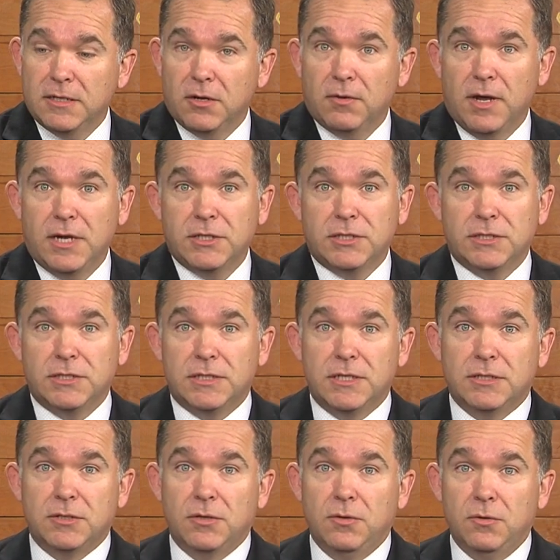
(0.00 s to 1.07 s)
donations
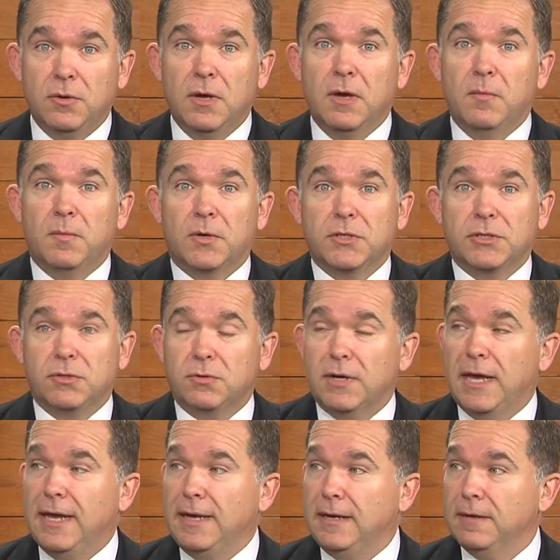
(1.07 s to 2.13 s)
into personal
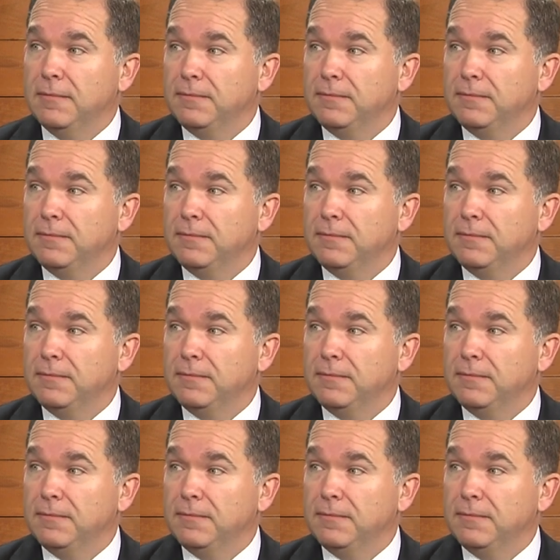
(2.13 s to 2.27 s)
gain.